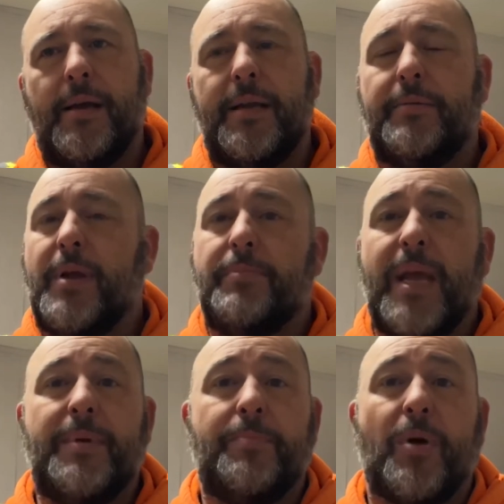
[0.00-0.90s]
and
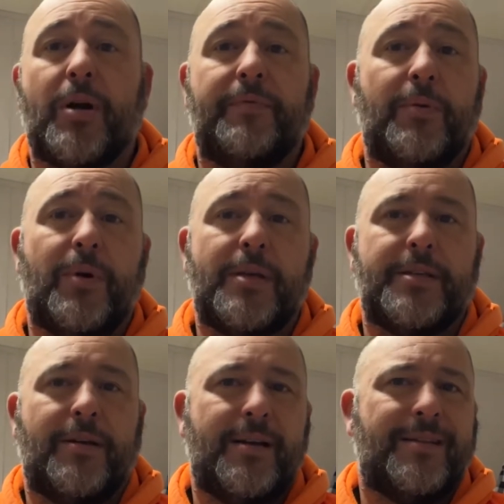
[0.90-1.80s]
maybe part of it was,
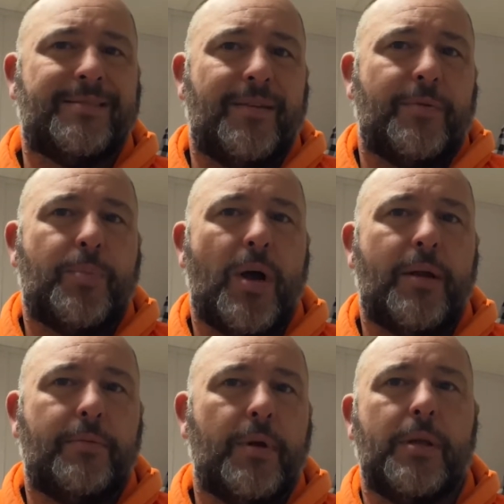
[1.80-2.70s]
I just never
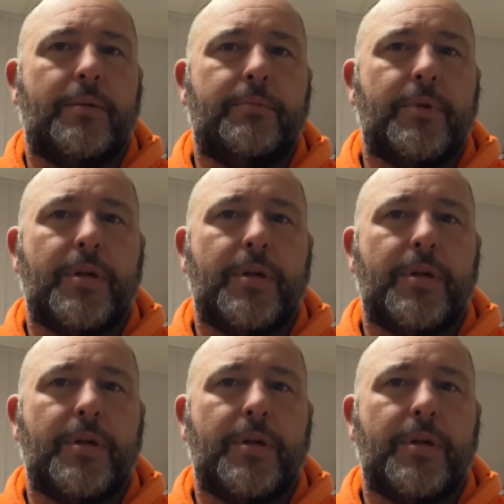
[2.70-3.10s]
bought really